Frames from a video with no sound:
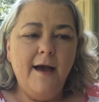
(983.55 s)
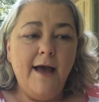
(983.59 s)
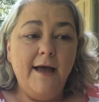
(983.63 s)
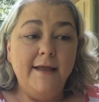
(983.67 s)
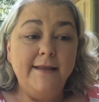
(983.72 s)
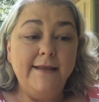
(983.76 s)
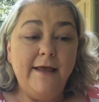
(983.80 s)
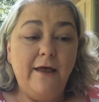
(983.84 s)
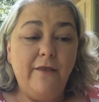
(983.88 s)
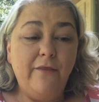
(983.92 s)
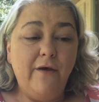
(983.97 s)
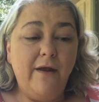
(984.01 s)

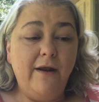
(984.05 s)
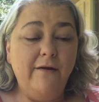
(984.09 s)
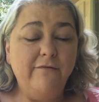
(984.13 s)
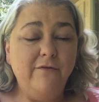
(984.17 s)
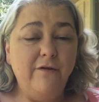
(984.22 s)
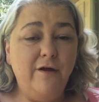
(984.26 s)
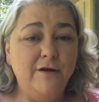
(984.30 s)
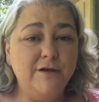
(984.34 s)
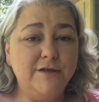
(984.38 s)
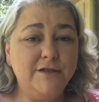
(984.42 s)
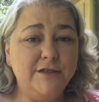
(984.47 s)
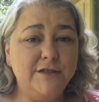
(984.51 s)
And now that I've
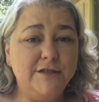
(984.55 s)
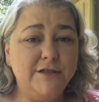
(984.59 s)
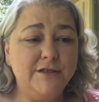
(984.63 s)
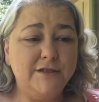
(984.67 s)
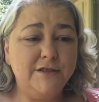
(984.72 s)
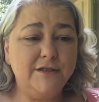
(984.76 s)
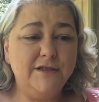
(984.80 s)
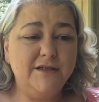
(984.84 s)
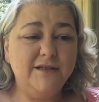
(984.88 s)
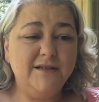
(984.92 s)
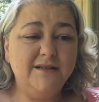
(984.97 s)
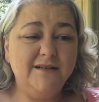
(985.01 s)
lost
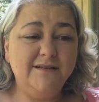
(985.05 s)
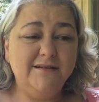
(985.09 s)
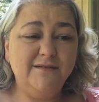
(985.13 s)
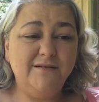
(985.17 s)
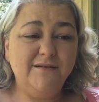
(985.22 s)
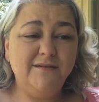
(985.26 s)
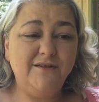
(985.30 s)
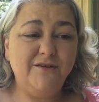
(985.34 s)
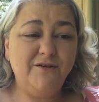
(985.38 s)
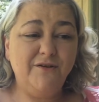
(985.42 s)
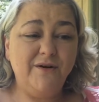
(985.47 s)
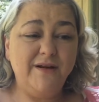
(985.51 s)

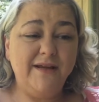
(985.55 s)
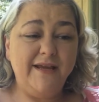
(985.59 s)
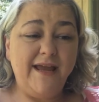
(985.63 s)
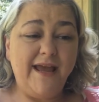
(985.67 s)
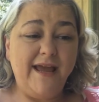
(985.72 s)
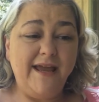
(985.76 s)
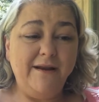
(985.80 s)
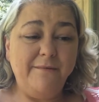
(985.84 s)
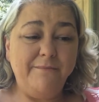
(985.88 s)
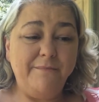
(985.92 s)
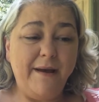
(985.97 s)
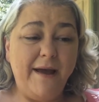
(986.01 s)

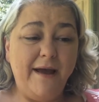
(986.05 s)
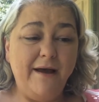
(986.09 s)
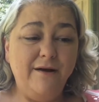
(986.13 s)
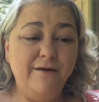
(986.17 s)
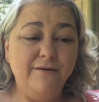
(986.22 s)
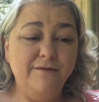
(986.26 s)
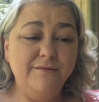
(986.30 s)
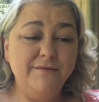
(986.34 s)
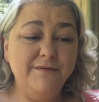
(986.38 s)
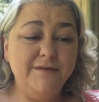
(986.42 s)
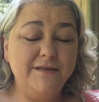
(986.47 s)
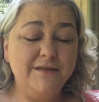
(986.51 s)
38
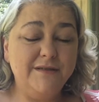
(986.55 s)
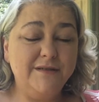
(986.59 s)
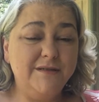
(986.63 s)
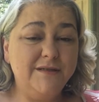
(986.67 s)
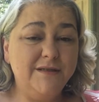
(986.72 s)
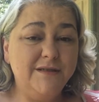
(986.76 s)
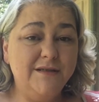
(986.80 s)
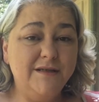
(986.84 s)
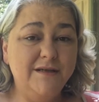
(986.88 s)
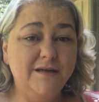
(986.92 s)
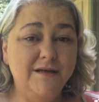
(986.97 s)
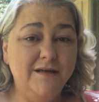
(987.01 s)
pounds,